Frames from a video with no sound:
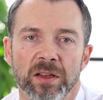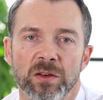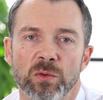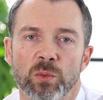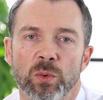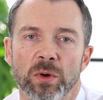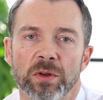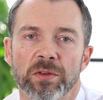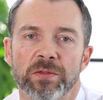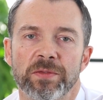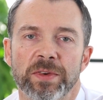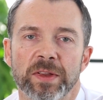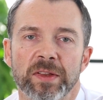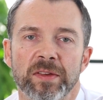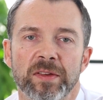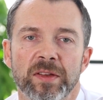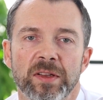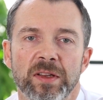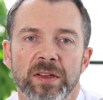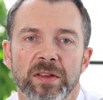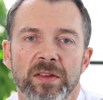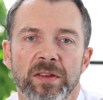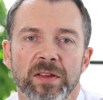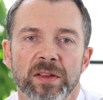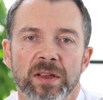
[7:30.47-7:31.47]
in one
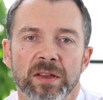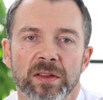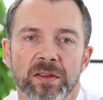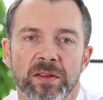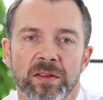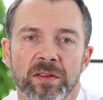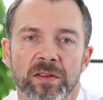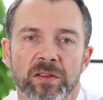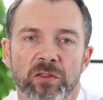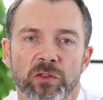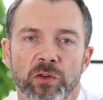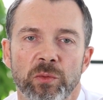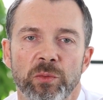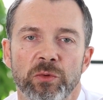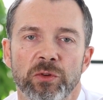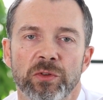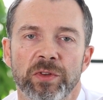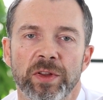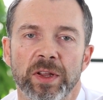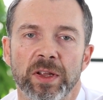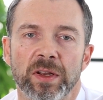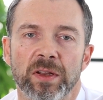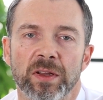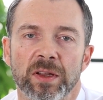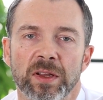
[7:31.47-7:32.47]
facility and
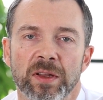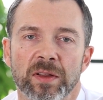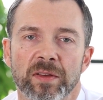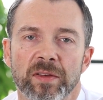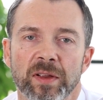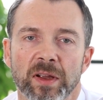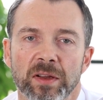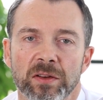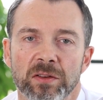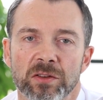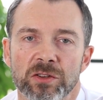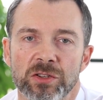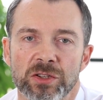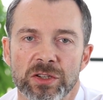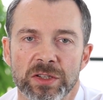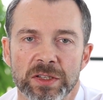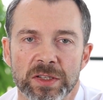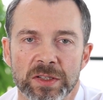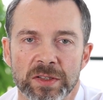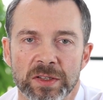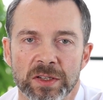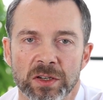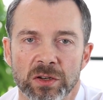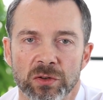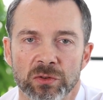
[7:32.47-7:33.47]
distributed inside the
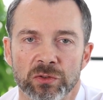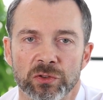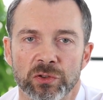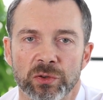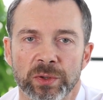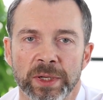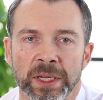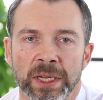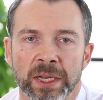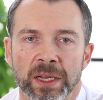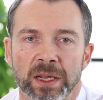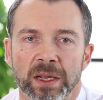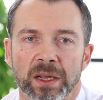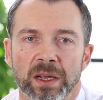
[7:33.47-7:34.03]
GCC country